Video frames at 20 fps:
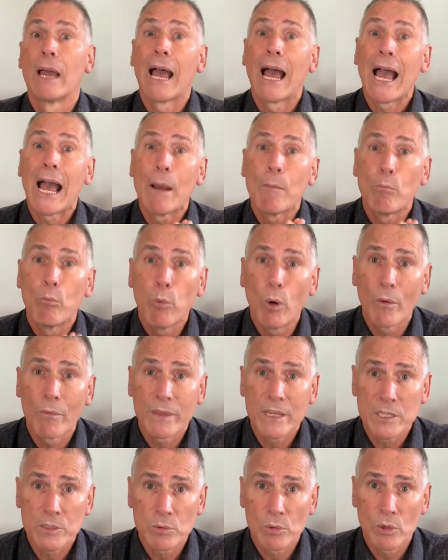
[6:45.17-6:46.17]
and what
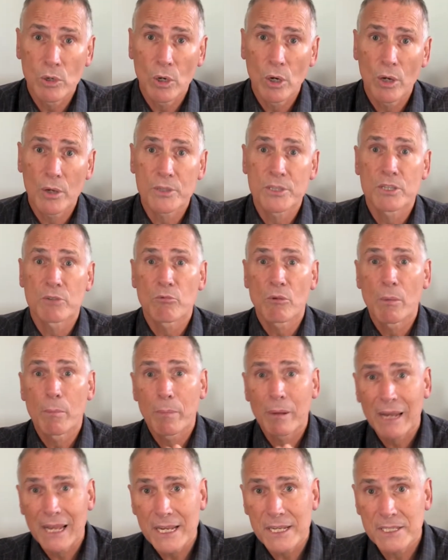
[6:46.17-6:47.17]
this will cost to
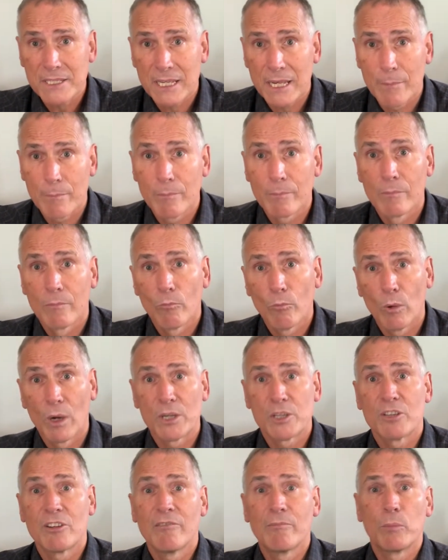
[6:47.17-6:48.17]
replace them
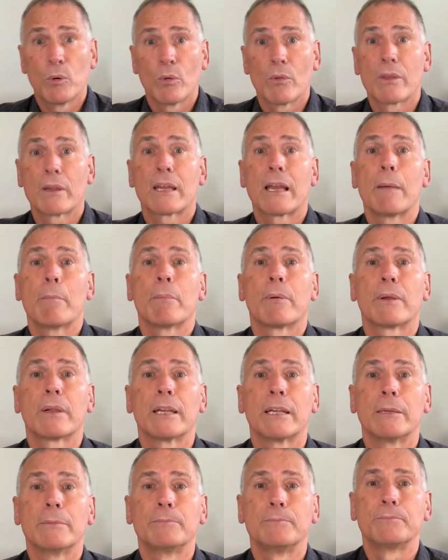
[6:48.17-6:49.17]
once you've bought the
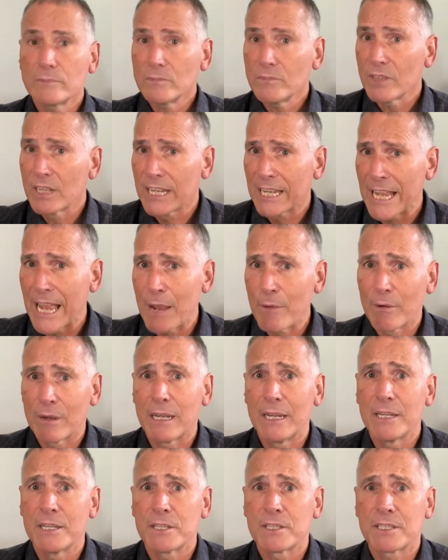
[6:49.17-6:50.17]
company.
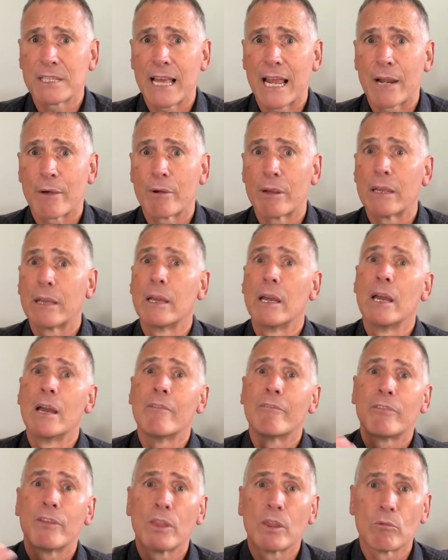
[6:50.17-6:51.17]
Calculate a salary
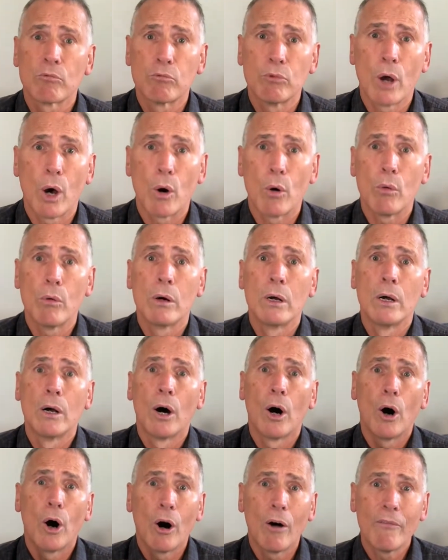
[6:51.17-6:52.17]
for the role
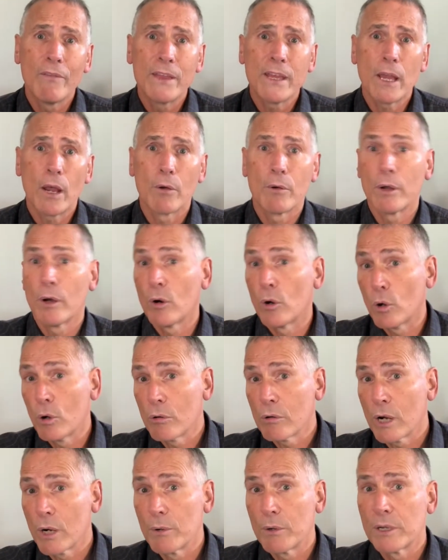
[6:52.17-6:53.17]
of the owner
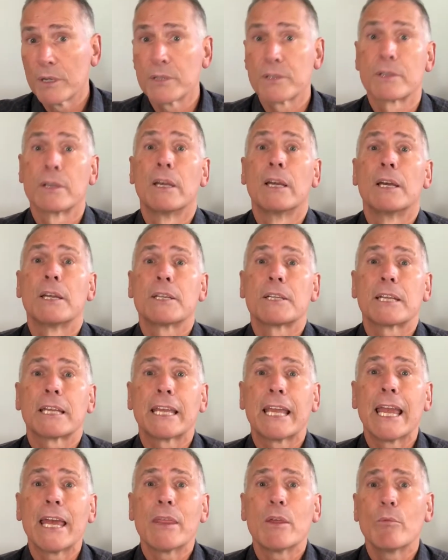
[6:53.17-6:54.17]
or owners
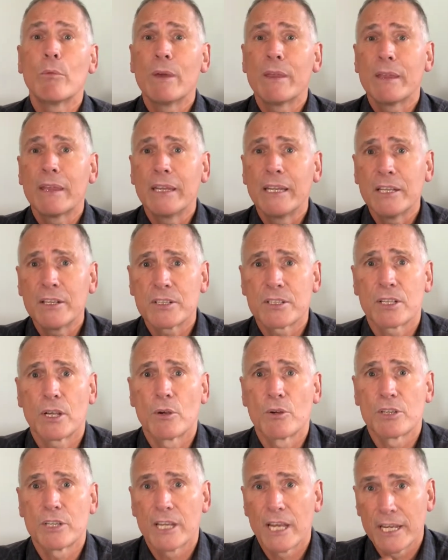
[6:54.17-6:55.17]
together with any
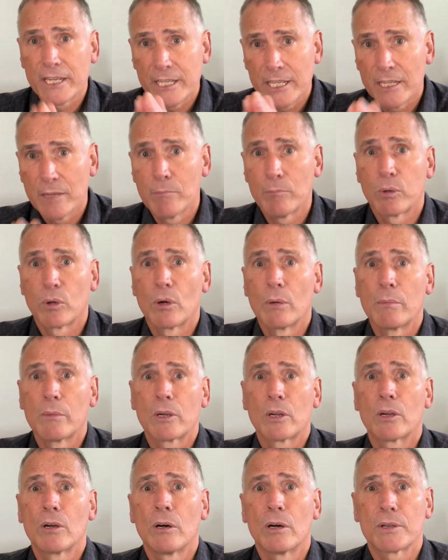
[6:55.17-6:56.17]
associated employment
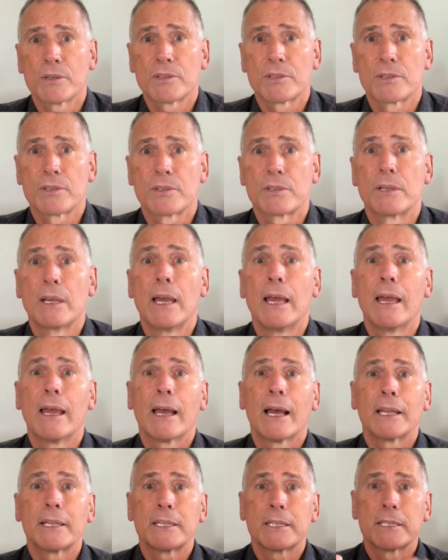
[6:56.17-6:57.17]
costs
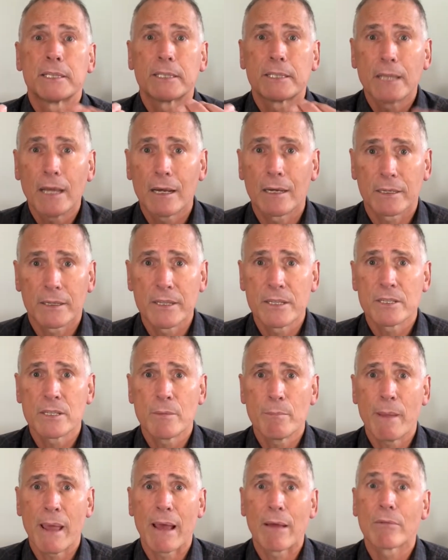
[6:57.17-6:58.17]
and deduct this
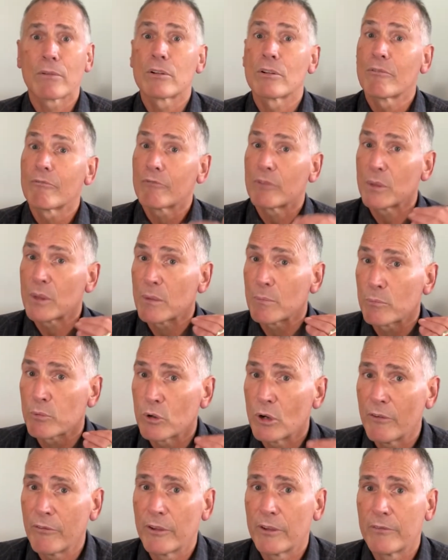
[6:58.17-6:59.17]
amount from the
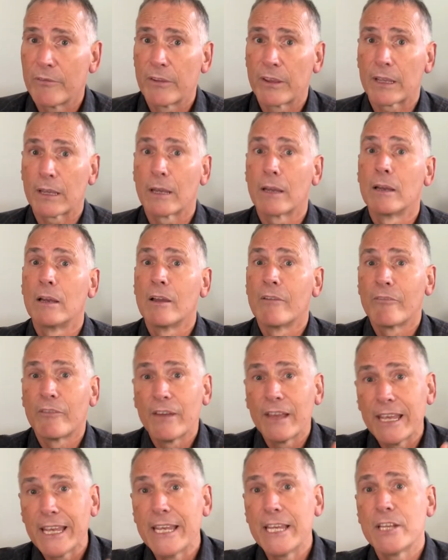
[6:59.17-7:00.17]
profit figure for
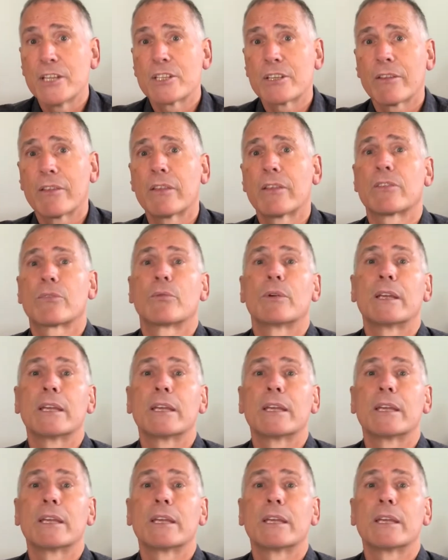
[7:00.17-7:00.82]
each of the 3